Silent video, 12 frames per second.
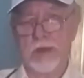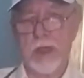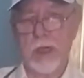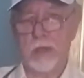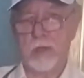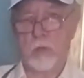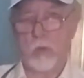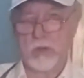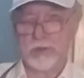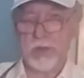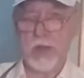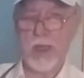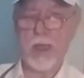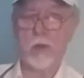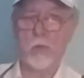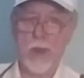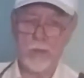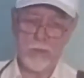Italian ones that
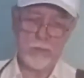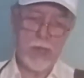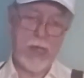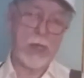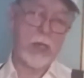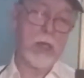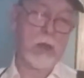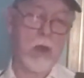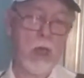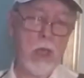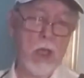hand rub it back in,